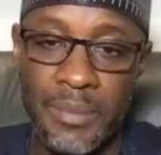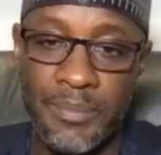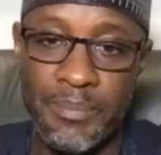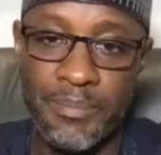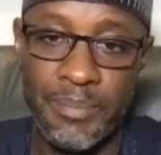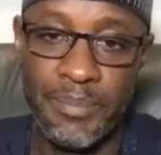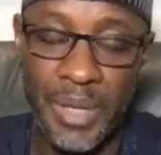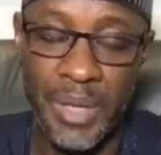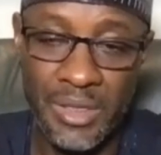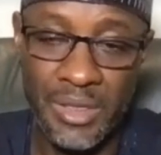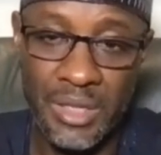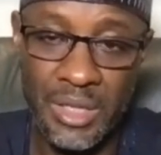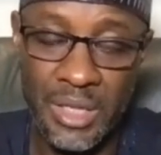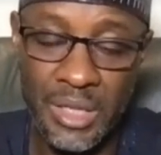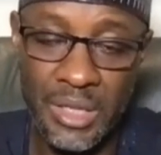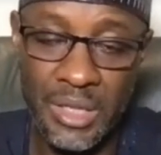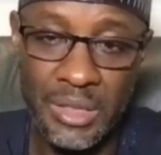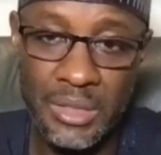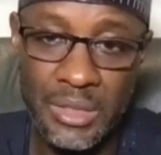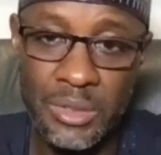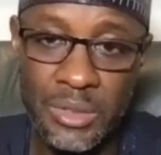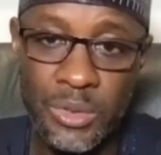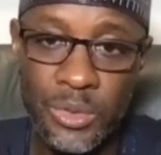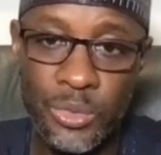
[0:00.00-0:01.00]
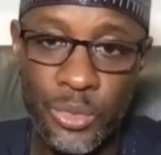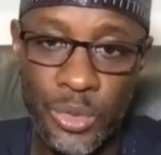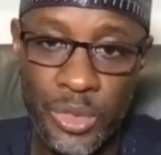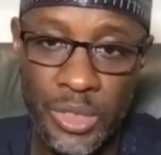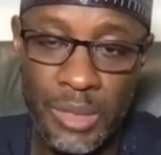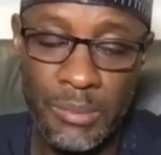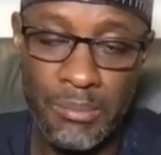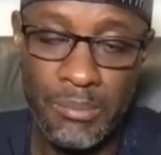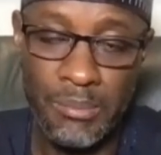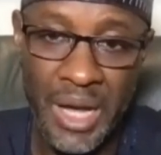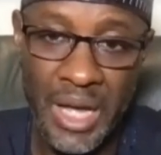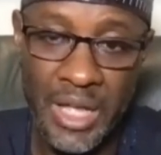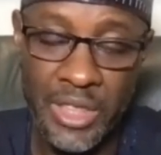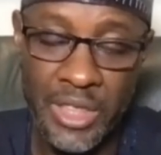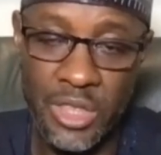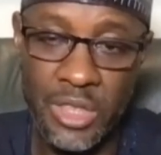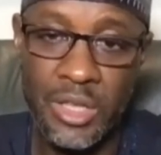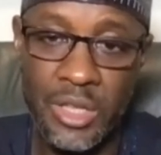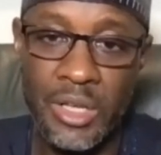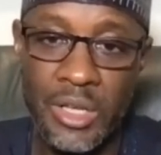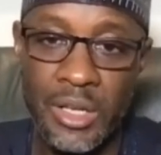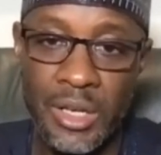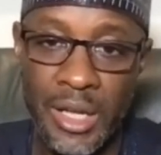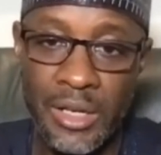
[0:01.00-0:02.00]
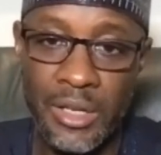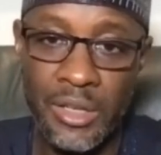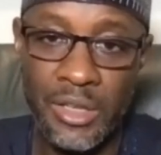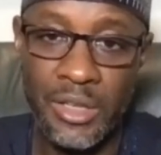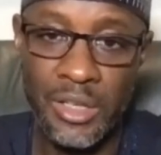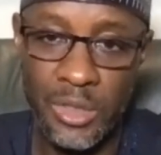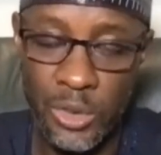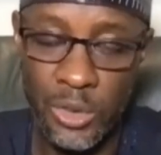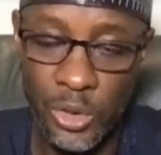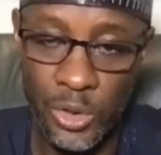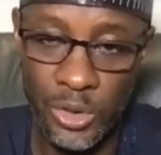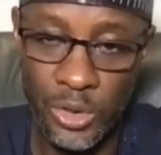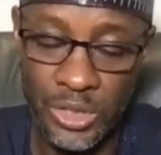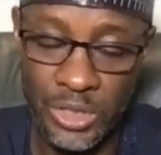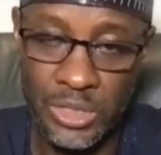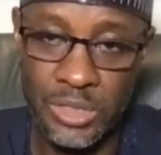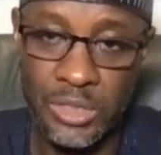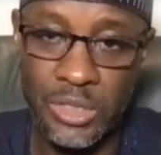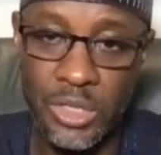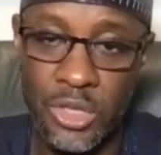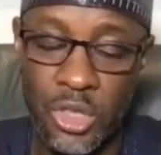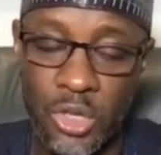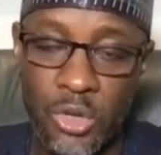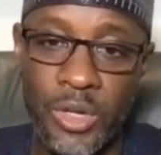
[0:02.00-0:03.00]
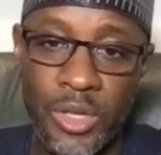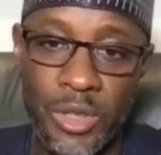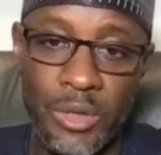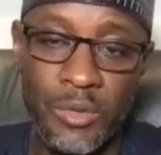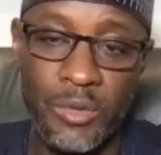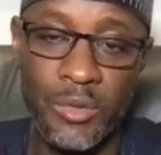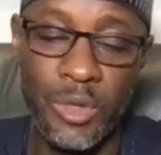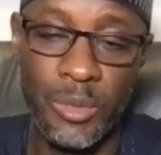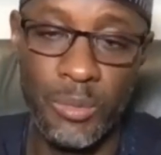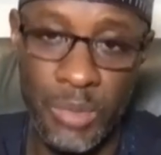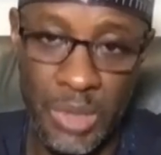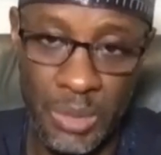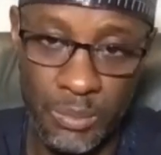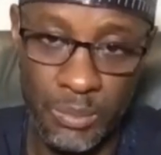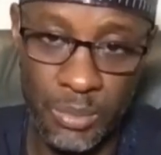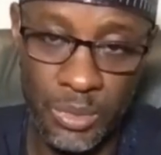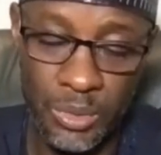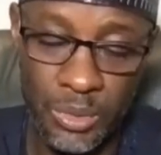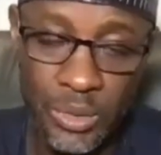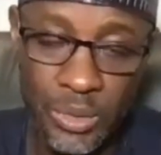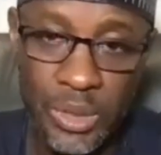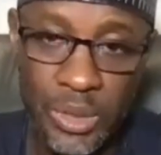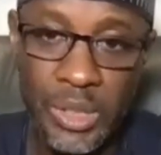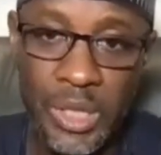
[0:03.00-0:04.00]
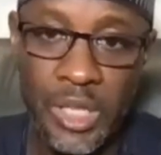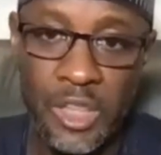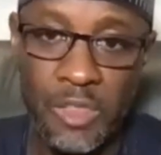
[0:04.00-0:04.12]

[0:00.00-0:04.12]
a president would emerge that is not the choice of the people,